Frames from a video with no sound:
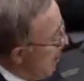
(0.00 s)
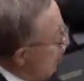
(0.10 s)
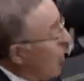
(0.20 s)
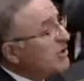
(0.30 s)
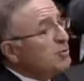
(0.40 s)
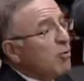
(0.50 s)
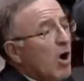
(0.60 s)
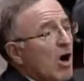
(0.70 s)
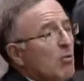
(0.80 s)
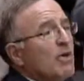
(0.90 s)
what's
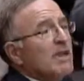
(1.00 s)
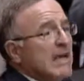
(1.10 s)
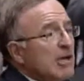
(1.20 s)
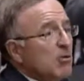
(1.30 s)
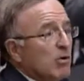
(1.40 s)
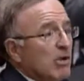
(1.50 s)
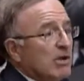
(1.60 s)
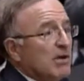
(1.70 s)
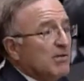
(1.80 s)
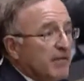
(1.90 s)
wrong with equal
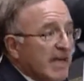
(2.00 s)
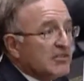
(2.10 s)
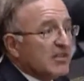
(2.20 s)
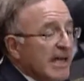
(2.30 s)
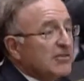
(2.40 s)
if they say